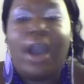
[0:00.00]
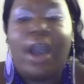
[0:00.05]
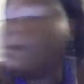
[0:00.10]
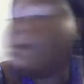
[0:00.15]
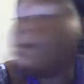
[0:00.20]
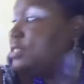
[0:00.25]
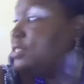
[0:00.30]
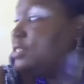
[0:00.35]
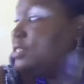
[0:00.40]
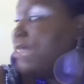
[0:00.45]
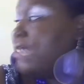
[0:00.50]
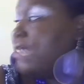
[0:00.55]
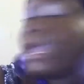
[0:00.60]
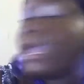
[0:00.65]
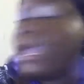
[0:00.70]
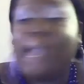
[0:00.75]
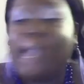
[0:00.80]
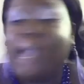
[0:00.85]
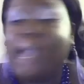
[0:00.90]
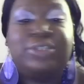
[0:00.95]
Today
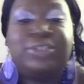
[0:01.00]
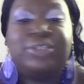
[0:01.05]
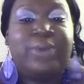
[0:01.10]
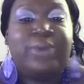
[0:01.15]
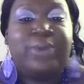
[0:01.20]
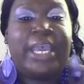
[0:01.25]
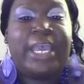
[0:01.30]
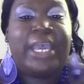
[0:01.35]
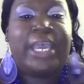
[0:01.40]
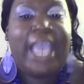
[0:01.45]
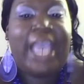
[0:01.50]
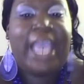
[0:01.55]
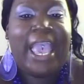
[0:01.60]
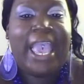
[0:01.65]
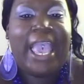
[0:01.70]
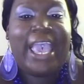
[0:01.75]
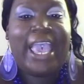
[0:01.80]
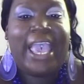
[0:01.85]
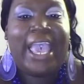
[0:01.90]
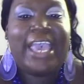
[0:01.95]
I'm doing
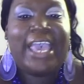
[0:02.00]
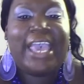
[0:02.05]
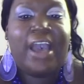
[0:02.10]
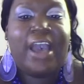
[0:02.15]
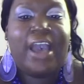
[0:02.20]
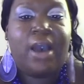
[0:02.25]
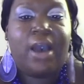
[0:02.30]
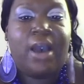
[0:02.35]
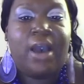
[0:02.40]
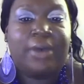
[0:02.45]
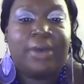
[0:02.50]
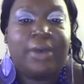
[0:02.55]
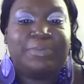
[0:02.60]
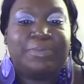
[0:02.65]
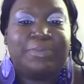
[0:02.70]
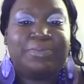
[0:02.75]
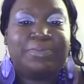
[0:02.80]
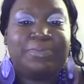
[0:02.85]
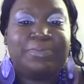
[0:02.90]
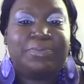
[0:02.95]
a
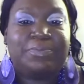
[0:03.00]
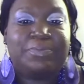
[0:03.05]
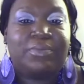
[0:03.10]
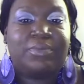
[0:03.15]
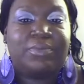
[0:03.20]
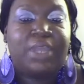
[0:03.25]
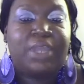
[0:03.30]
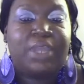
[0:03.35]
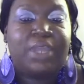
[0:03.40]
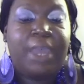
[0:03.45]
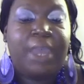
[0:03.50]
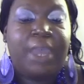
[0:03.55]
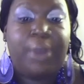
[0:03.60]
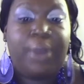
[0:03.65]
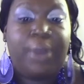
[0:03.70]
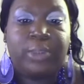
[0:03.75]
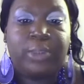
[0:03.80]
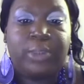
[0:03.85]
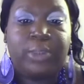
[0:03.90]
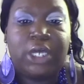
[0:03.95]
purple
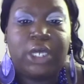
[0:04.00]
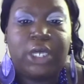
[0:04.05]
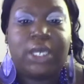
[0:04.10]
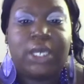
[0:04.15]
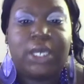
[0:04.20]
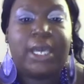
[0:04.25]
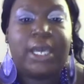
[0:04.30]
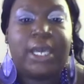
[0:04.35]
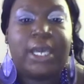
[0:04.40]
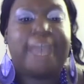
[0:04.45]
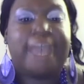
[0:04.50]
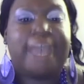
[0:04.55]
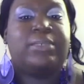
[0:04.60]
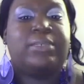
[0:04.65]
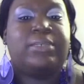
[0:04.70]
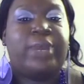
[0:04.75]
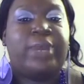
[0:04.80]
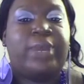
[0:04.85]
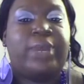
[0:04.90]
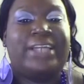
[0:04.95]
look as I'm
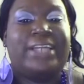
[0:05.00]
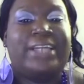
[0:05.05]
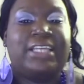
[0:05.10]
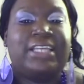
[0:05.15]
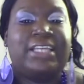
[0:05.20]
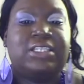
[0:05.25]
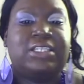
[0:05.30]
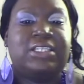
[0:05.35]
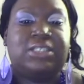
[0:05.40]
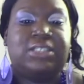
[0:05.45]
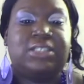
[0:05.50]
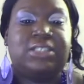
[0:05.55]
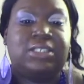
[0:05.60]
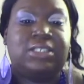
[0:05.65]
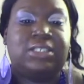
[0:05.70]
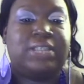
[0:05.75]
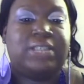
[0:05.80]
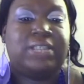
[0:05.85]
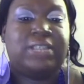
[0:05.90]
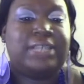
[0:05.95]
wearing like this. This is
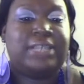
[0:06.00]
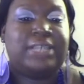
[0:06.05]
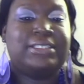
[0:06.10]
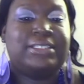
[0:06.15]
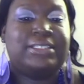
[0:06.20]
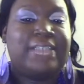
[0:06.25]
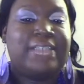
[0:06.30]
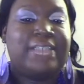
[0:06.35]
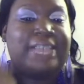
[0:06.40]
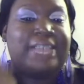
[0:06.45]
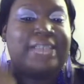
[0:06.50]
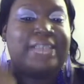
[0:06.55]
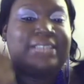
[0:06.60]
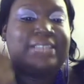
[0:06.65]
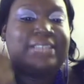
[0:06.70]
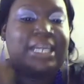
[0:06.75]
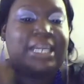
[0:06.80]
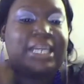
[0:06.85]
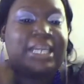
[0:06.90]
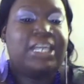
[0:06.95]
like a snake
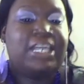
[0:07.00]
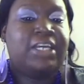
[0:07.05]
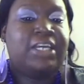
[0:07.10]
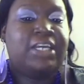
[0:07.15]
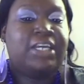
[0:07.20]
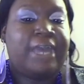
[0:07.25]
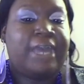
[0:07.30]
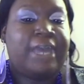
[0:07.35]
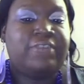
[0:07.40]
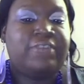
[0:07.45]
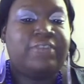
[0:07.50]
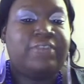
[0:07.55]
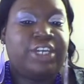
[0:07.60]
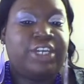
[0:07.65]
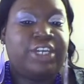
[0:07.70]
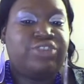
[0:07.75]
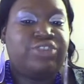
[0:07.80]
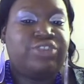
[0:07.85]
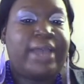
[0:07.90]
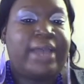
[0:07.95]
skinny kind of looking
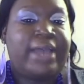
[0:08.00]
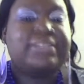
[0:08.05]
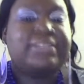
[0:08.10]
dress,